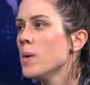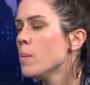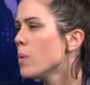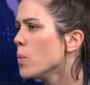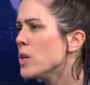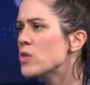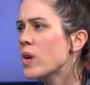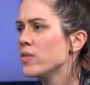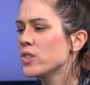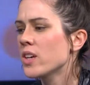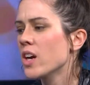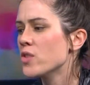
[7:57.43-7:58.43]
But we
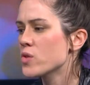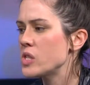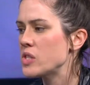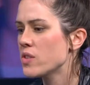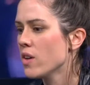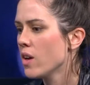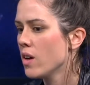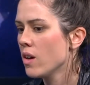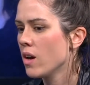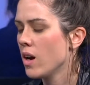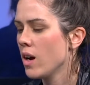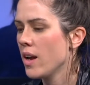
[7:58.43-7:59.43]
travel to countries
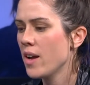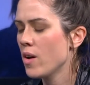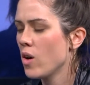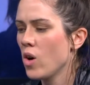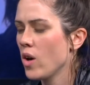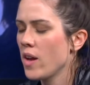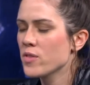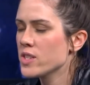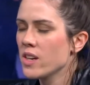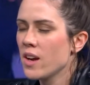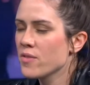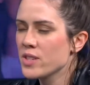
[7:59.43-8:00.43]

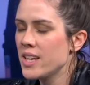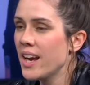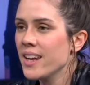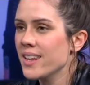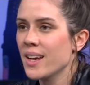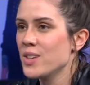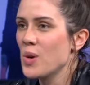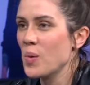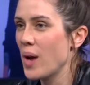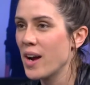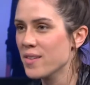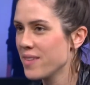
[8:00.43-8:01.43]
every day that
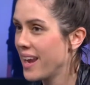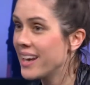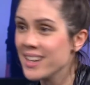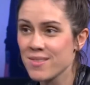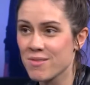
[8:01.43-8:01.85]
don't have any